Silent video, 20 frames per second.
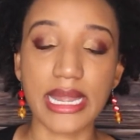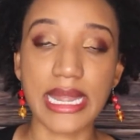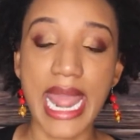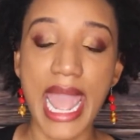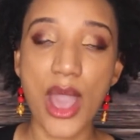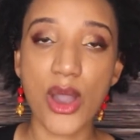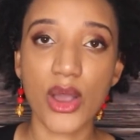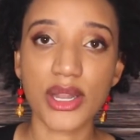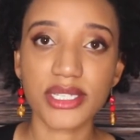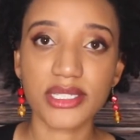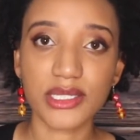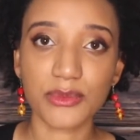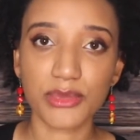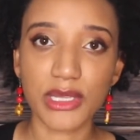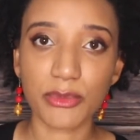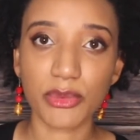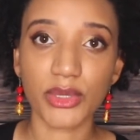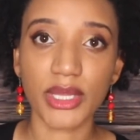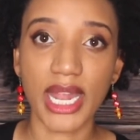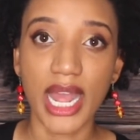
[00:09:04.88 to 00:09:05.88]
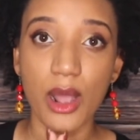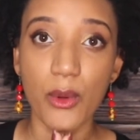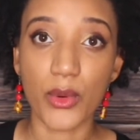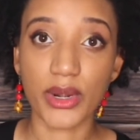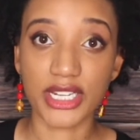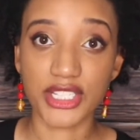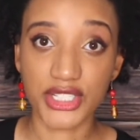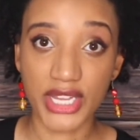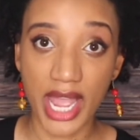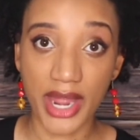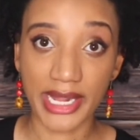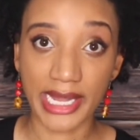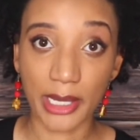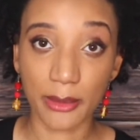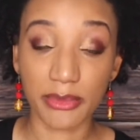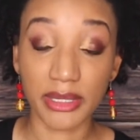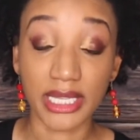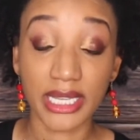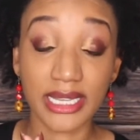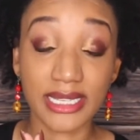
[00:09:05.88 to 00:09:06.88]
now on to some people that I want to shout
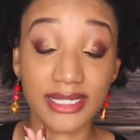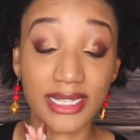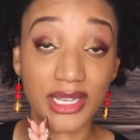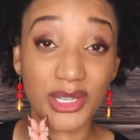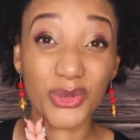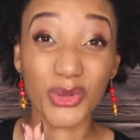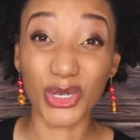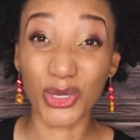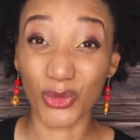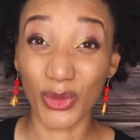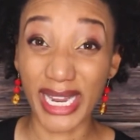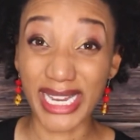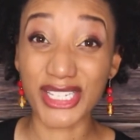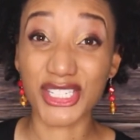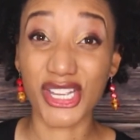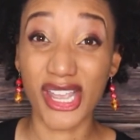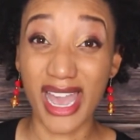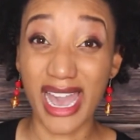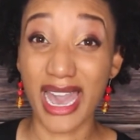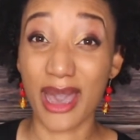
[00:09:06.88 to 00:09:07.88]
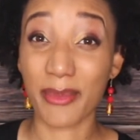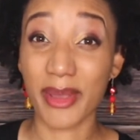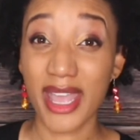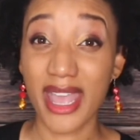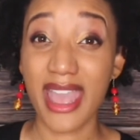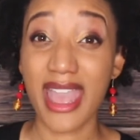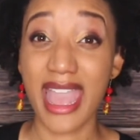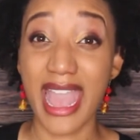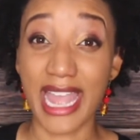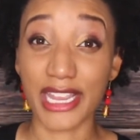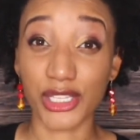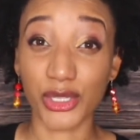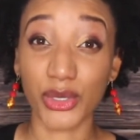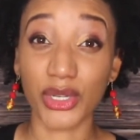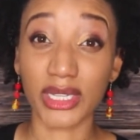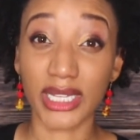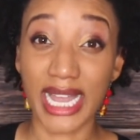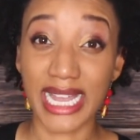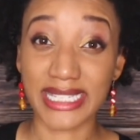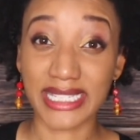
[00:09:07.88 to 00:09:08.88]
out because they do a great job at
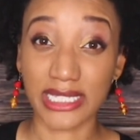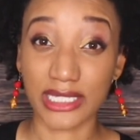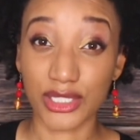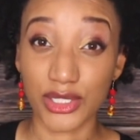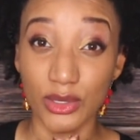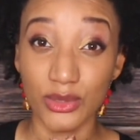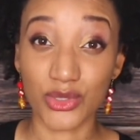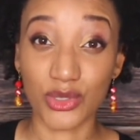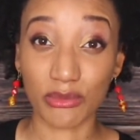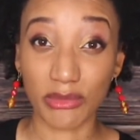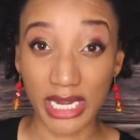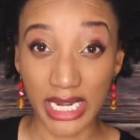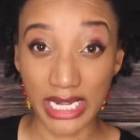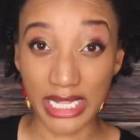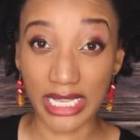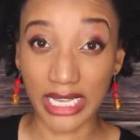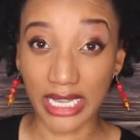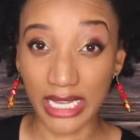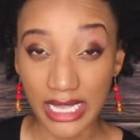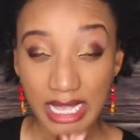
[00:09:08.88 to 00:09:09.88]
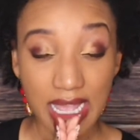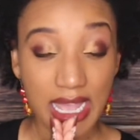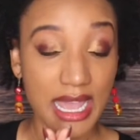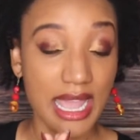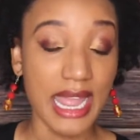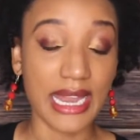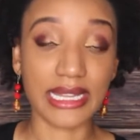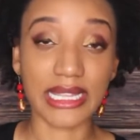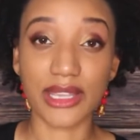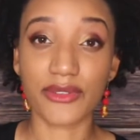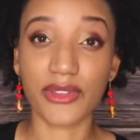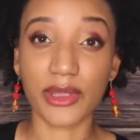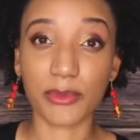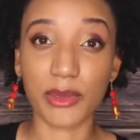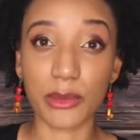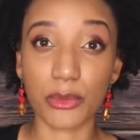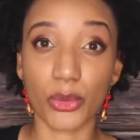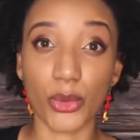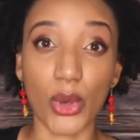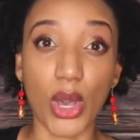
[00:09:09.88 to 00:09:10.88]
utilizing social media and giving
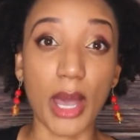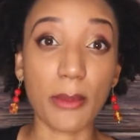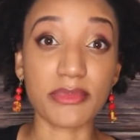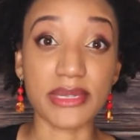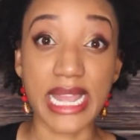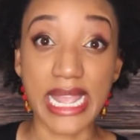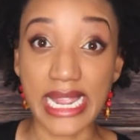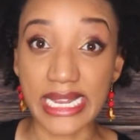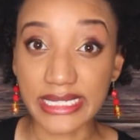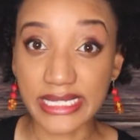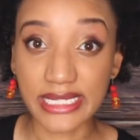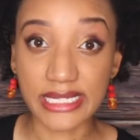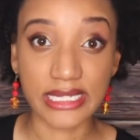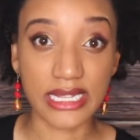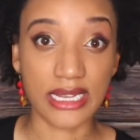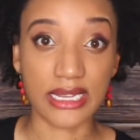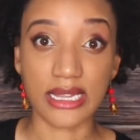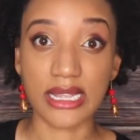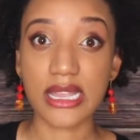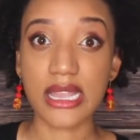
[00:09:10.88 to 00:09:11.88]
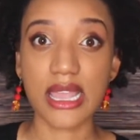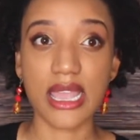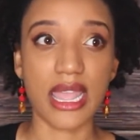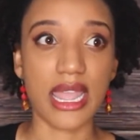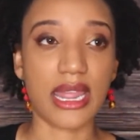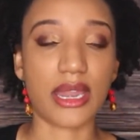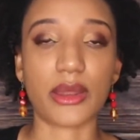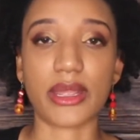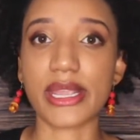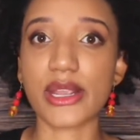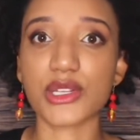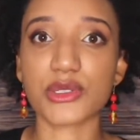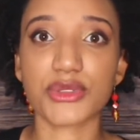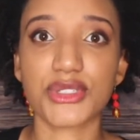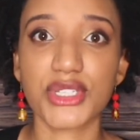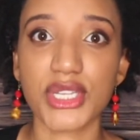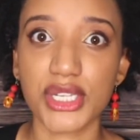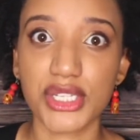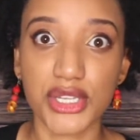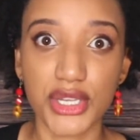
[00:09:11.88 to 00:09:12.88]
people updates and here's
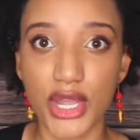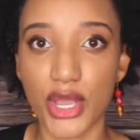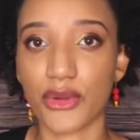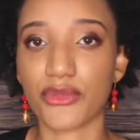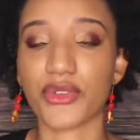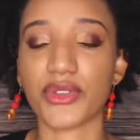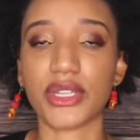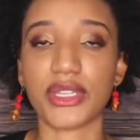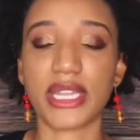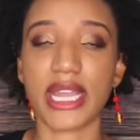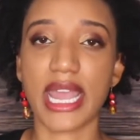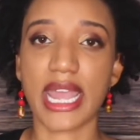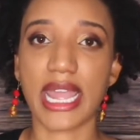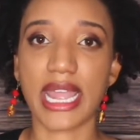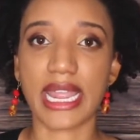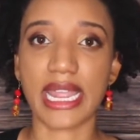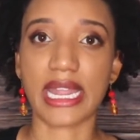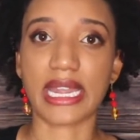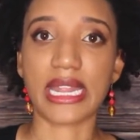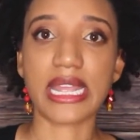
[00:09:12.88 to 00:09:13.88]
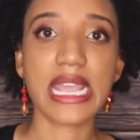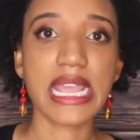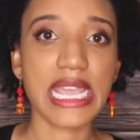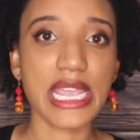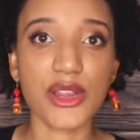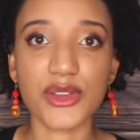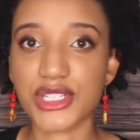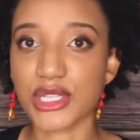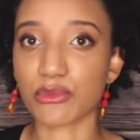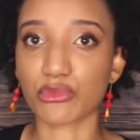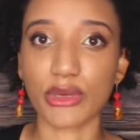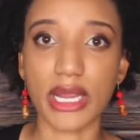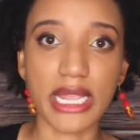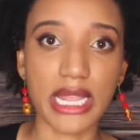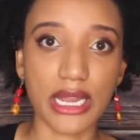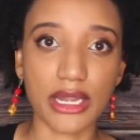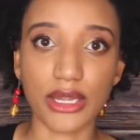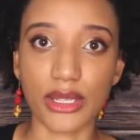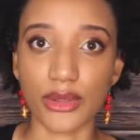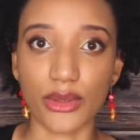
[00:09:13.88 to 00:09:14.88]
what you need to know for the day and here's some
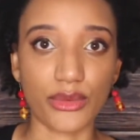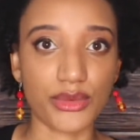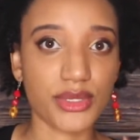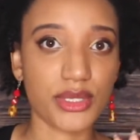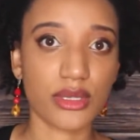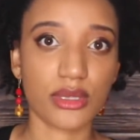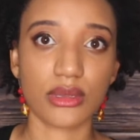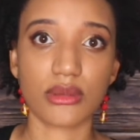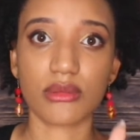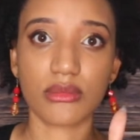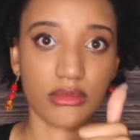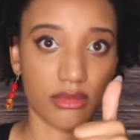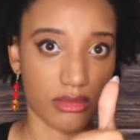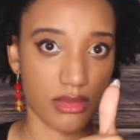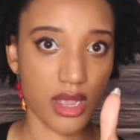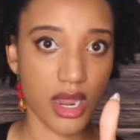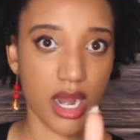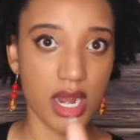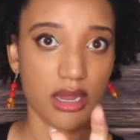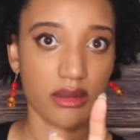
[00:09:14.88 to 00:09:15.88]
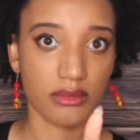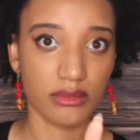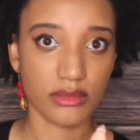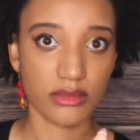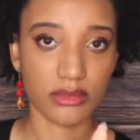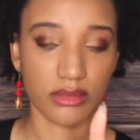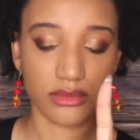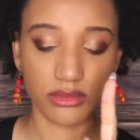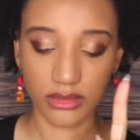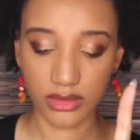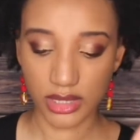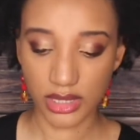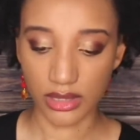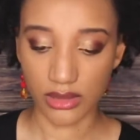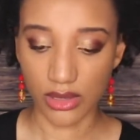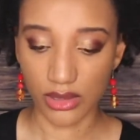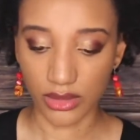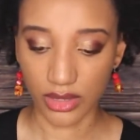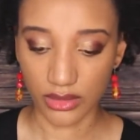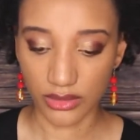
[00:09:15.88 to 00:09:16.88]
breaking news. All right?
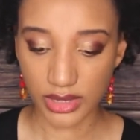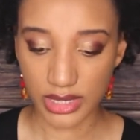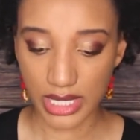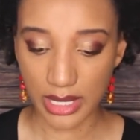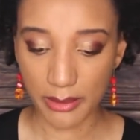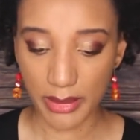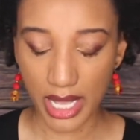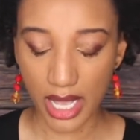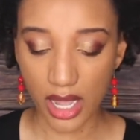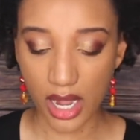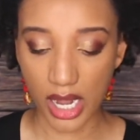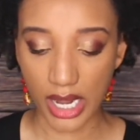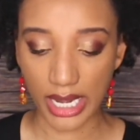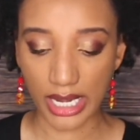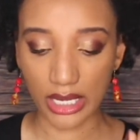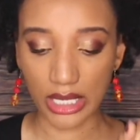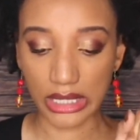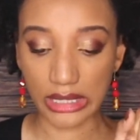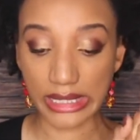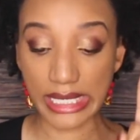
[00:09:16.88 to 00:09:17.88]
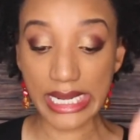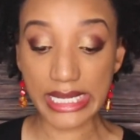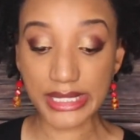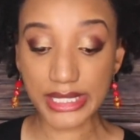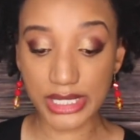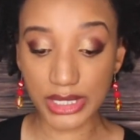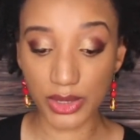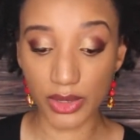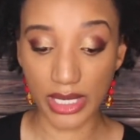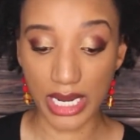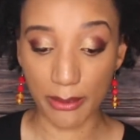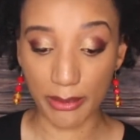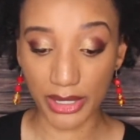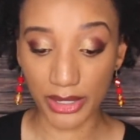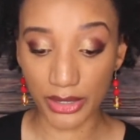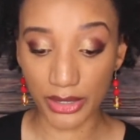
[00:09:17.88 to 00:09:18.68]
So hold on, stand by. All right, on Instagram, my